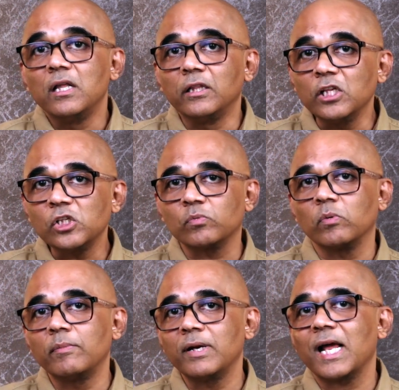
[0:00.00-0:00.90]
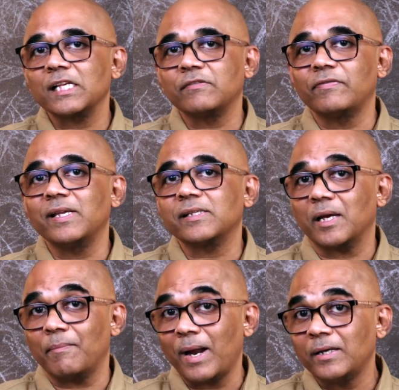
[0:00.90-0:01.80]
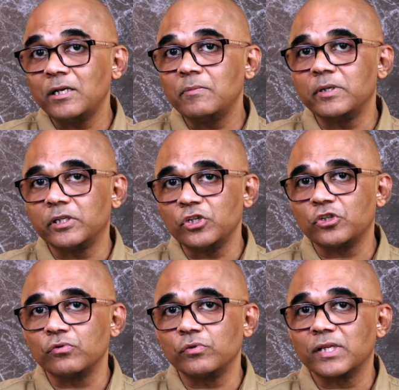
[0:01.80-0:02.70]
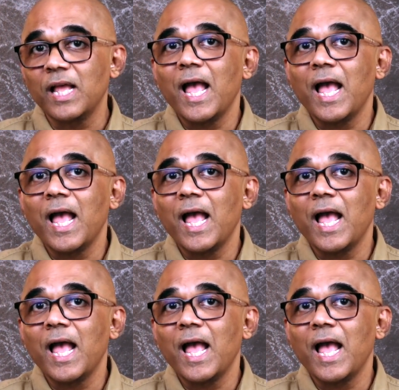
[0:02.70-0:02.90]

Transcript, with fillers: This woman has faced abandonment issues,